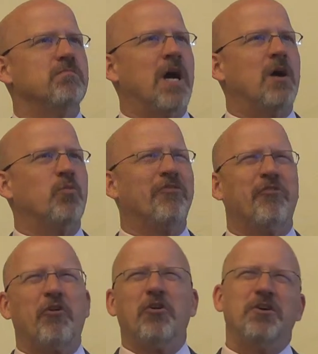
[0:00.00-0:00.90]

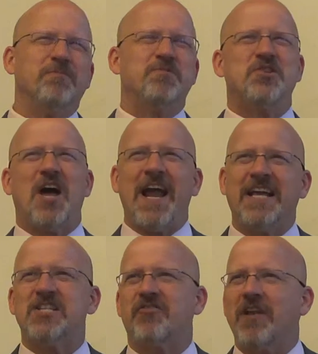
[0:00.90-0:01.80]
referral
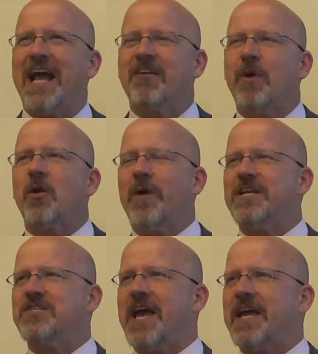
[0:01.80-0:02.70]
science, for lack of a better way to
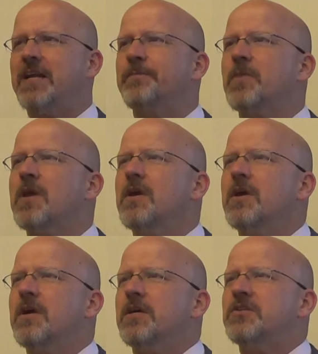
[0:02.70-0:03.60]
say it,
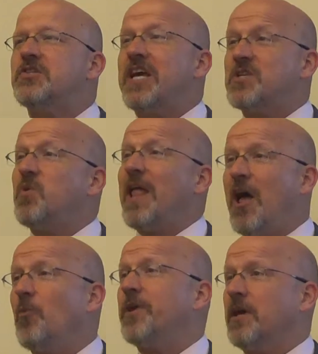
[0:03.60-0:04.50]
says will
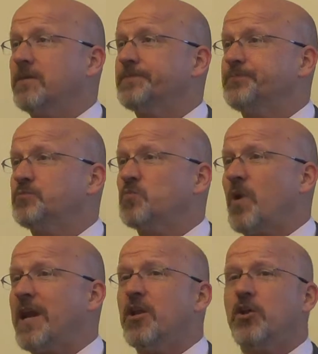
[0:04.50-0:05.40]
help you,
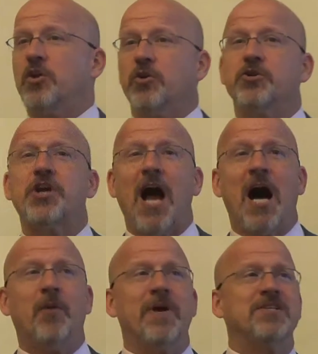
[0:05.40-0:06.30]
right? Your
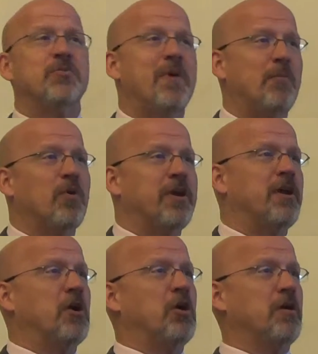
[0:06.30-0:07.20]
job as a member
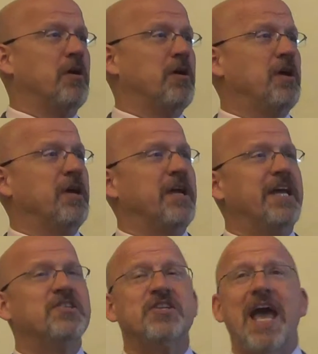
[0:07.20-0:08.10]
here
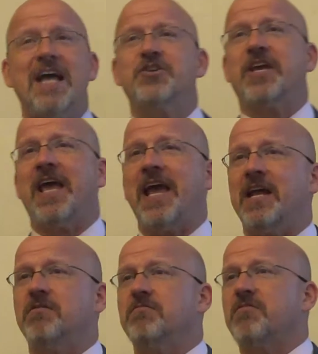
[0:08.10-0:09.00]
is to
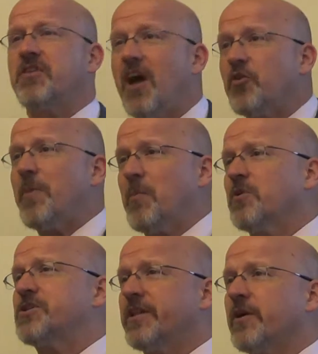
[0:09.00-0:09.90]
educate the other
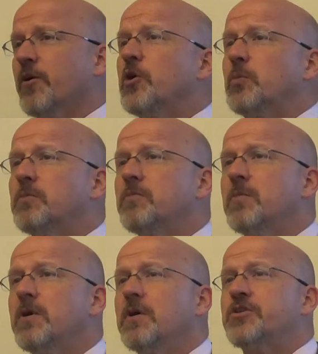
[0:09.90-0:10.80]
members in the group,
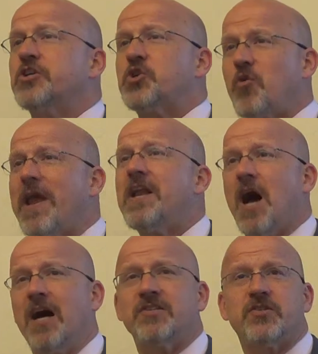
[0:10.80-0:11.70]
to train
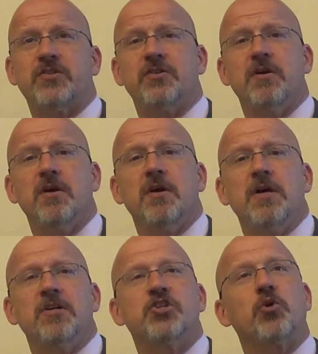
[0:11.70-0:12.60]
us
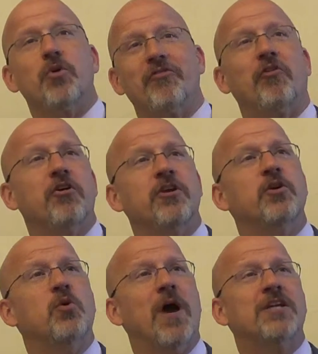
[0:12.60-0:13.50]
to refer
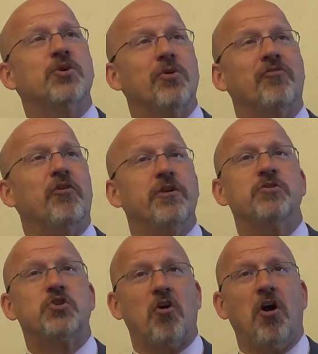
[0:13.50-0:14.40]
you and to refer you
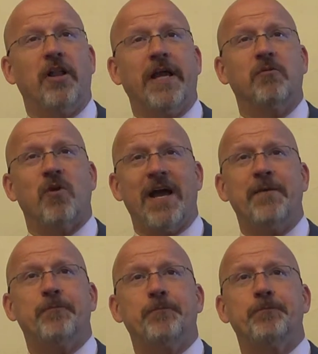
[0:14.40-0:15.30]
strongly, right?